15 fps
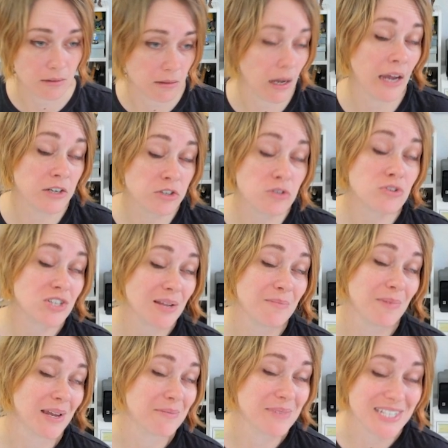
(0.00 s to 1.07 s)
I do still
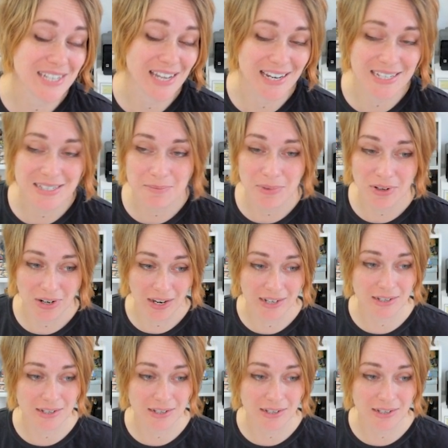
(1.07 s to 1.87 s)
make mistakes, but I